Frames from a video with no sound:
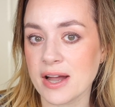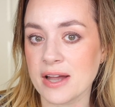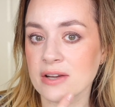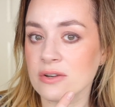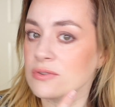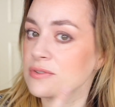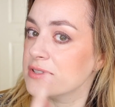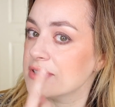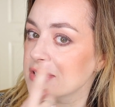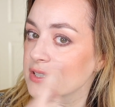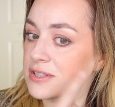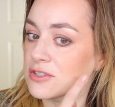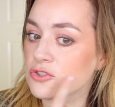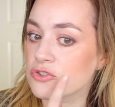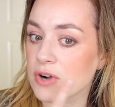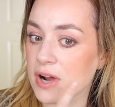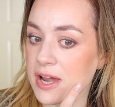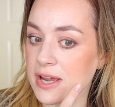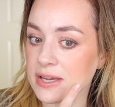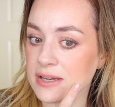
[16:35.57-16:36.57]
I don't see
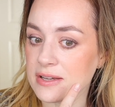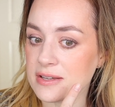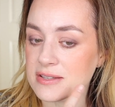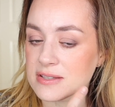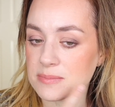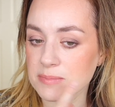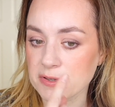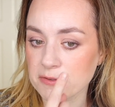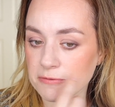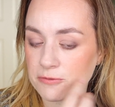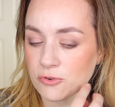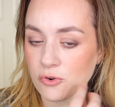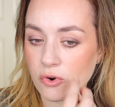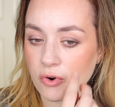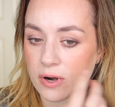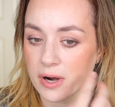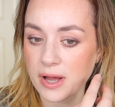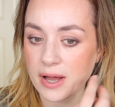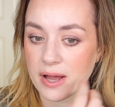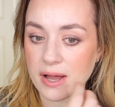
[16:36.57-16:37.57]
dryness.
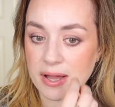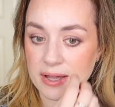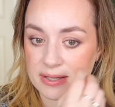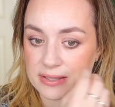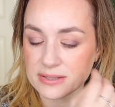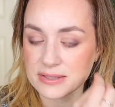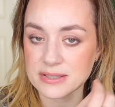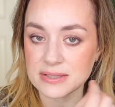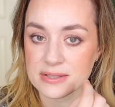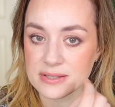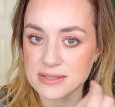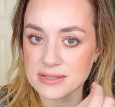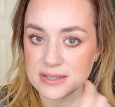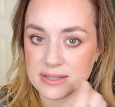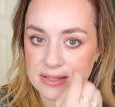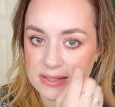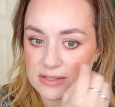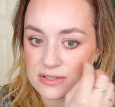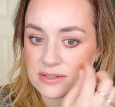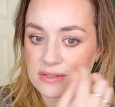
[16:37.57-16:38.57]
Before I did
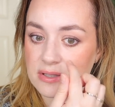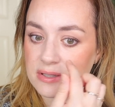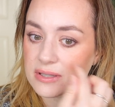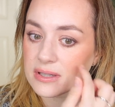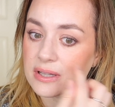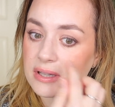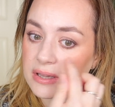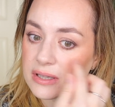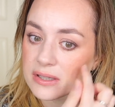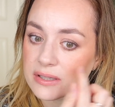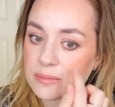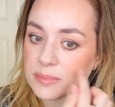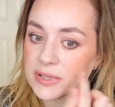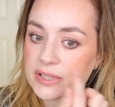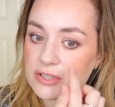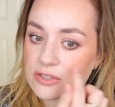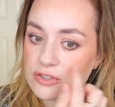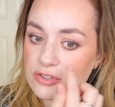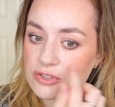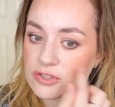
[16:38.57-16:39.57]
see a little
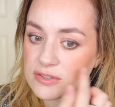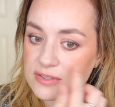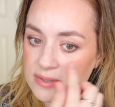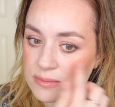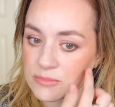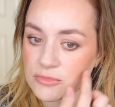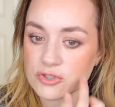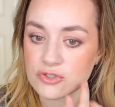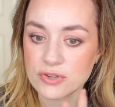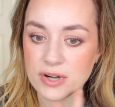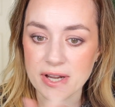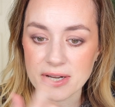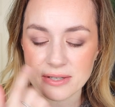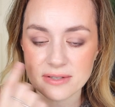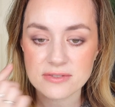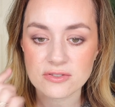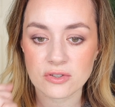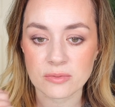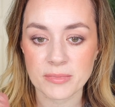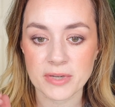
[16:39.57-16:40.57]
bit some
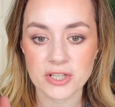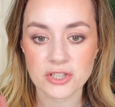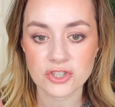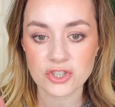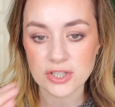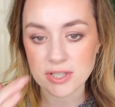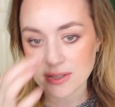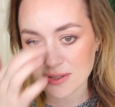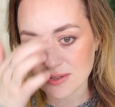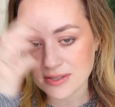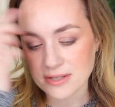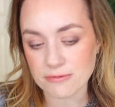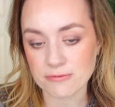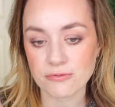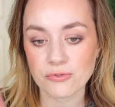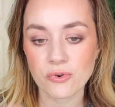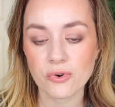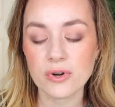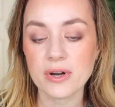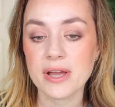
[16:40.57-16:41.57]
dryness on my cheeks,
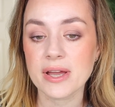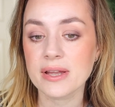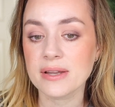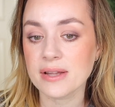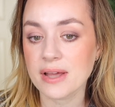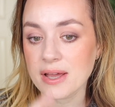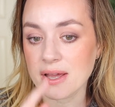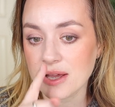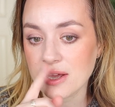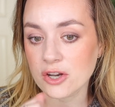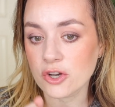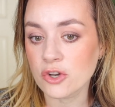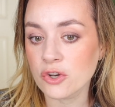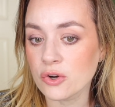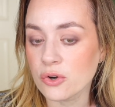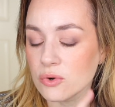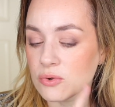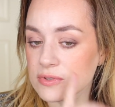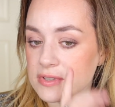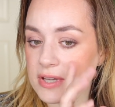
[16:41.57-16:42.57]
forehead,
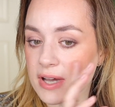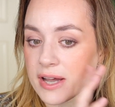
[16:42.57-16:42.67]
nose.